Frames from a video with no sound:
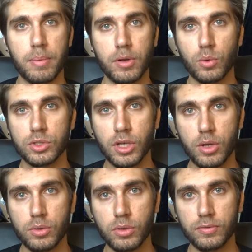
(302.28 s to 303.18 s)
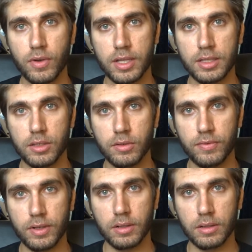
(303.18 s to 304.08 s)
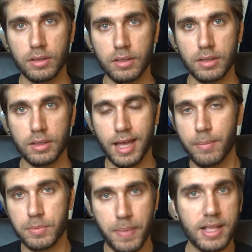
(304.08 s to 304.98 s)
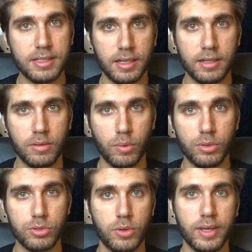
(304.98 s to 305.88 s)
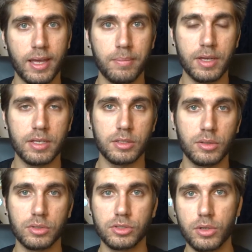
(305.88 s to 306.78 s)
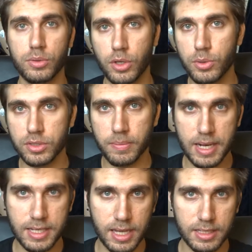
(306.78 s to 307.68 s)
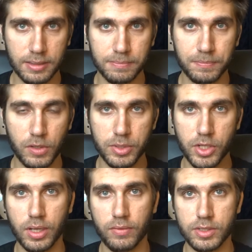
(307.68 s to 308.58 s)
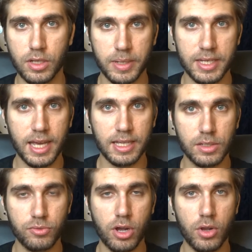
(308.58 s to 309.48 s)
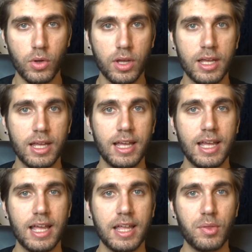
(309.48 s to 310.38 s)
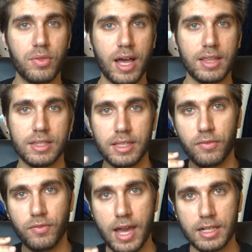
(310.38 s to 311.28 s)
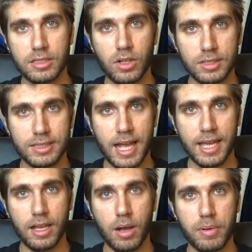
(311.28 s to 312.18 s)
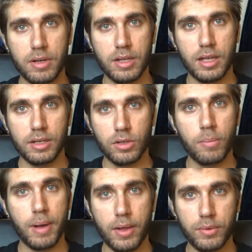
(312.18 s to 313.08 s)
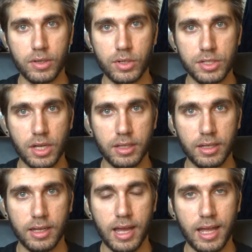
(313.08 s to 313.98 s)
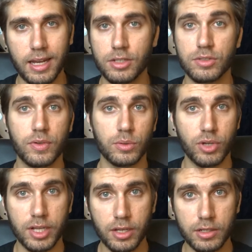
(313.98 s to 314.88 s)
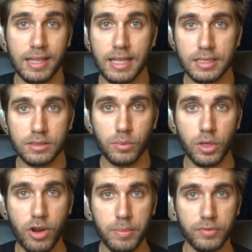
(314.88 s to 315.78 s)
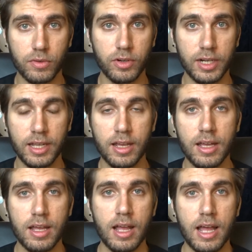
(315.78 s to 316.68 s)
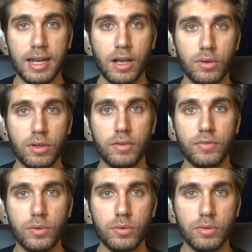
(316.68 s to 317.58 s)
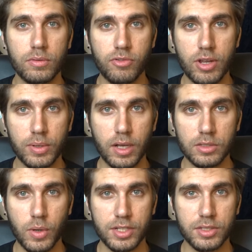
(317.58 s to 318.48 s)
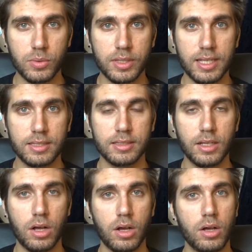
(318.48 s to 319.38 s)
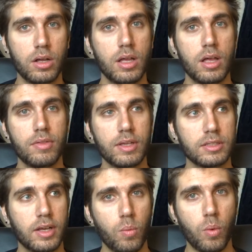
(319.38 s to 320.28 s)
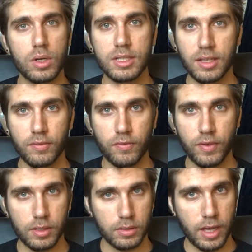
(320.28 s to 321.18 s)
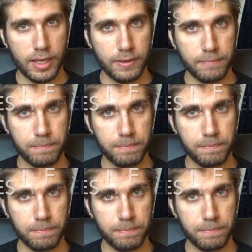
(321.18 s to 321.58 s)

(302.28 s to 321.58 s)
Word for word: But also you'll find that you feel that much better when you're doing it, because you're so used to meditating. You've been doing it for so many days in a row that the effects start stacking up and compounding on each other, and it just feels really good. And that's what you're aiming for, really. Now, a few frequently asked questions with this are things like, what does it feel like?